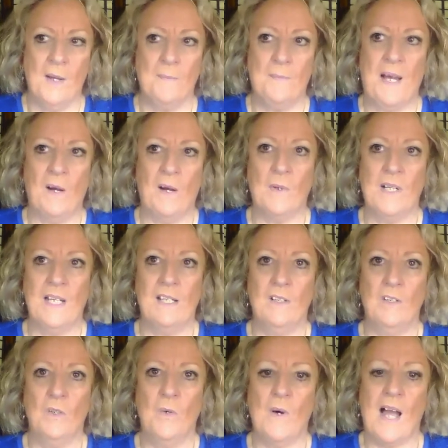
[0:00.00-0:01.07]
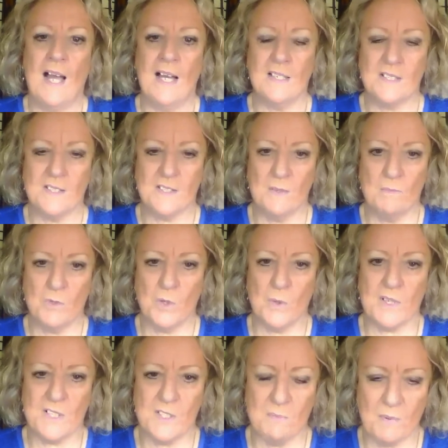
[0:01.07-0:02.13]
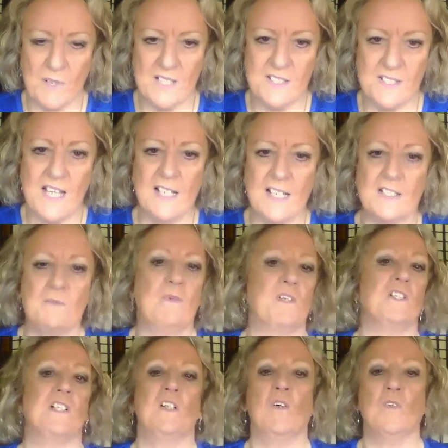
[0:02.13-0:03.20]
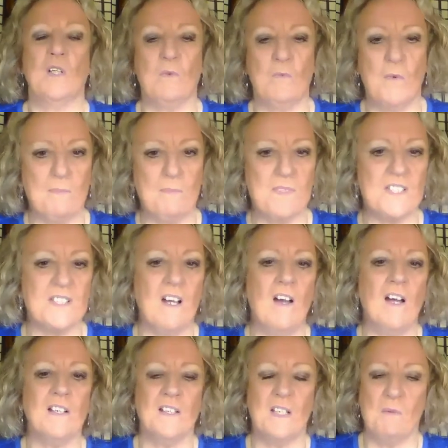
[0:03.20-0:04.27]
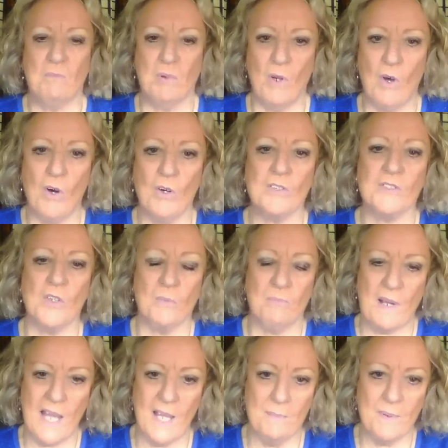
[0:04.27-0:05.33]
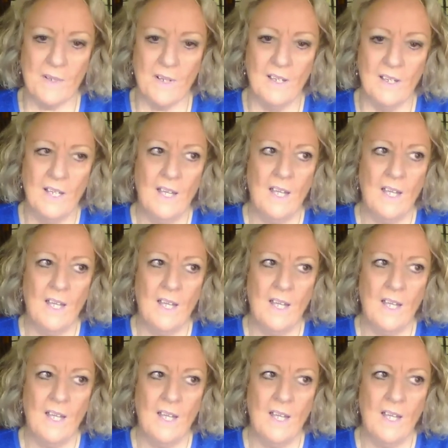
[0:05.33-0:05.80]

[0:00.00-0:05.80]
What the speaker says: But when you ask them to express that, especially on their website and their blogs on paper,